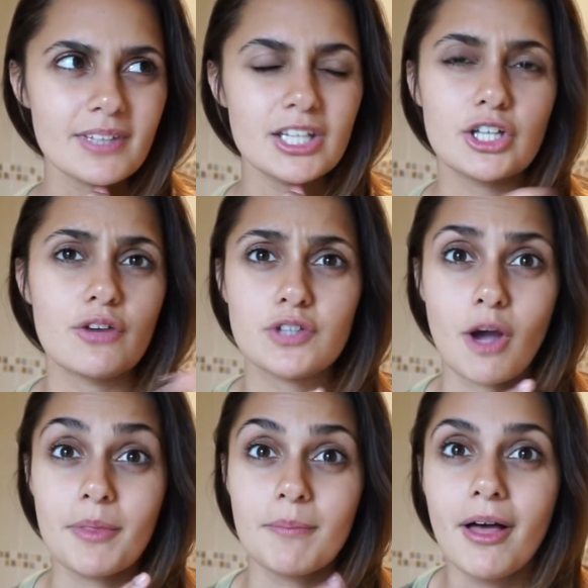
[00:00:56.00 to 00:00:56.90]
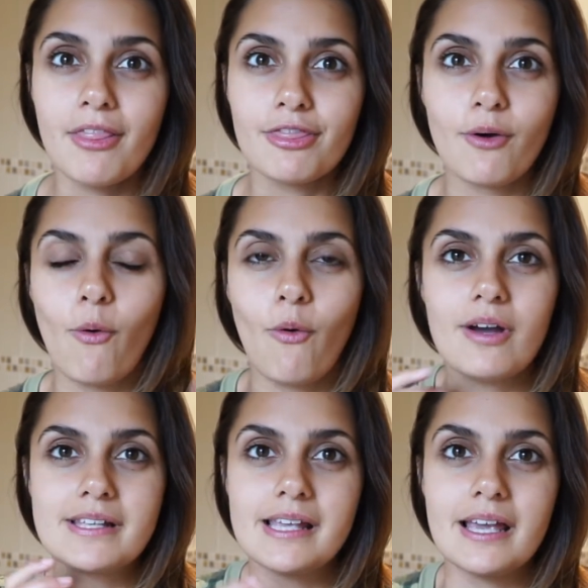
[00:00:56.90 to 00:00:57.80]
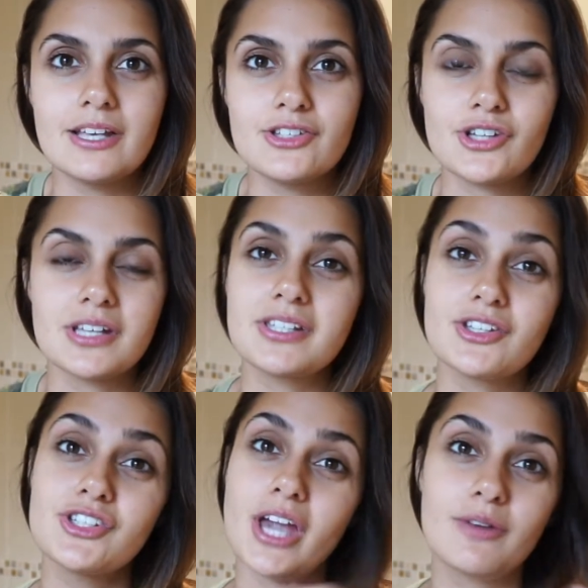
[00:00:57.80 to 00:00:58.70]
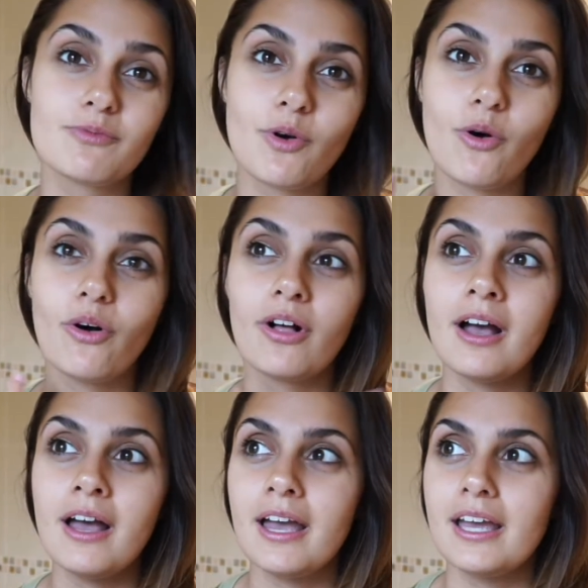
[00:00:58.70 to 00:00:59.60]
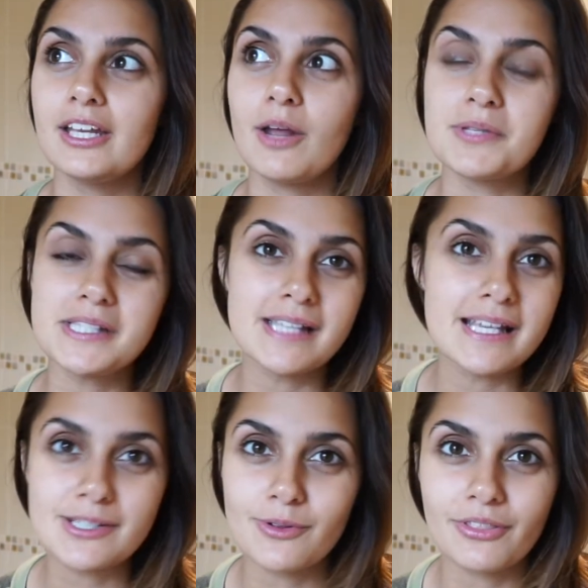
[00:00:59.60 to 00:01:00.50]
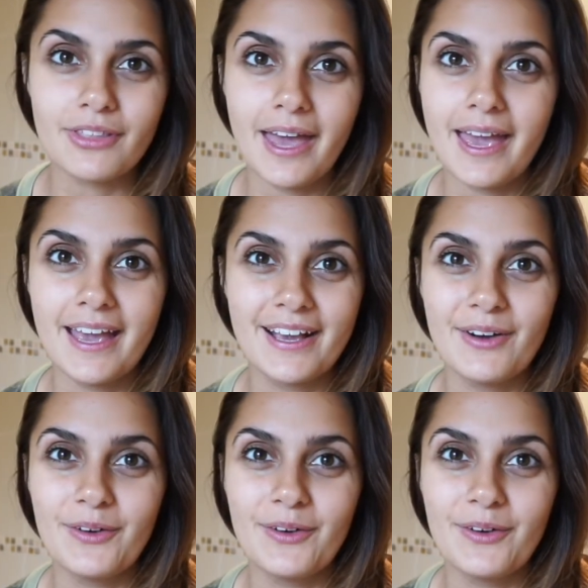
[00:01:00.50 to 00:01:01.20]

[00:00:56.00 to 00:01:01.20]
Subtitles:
you know, time of the month, or is it just a general, you know, seasonal thing,